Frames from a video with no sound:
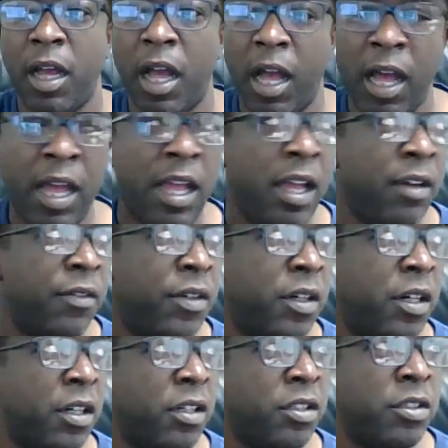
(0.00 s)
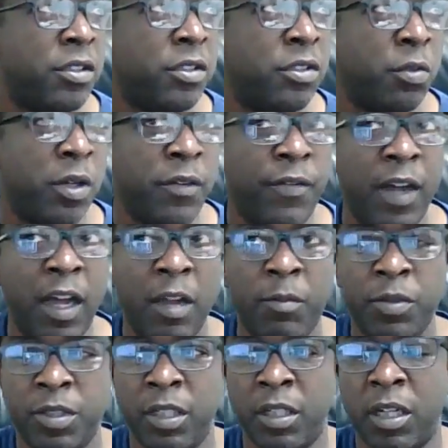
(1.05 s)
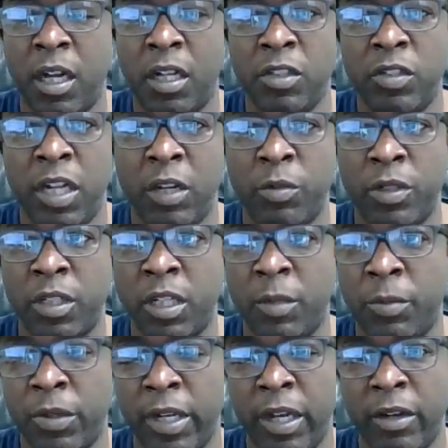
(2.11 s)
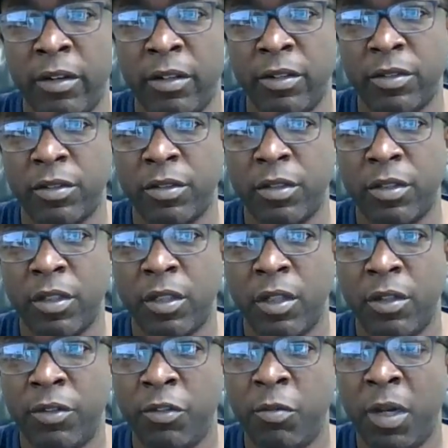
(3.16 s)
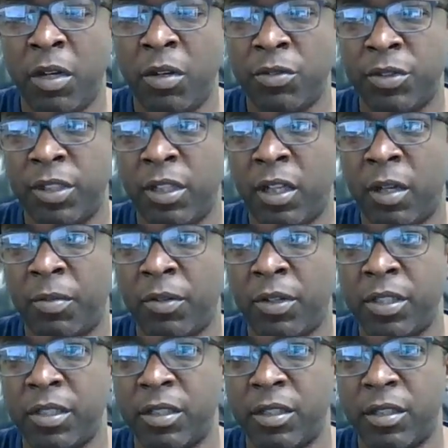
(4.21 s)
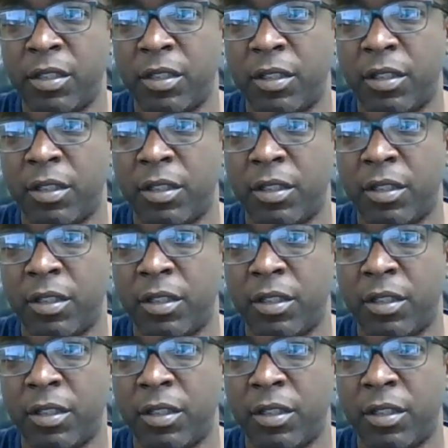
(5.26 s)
I have a 125% contract with a couple carriers through my wholesale operation.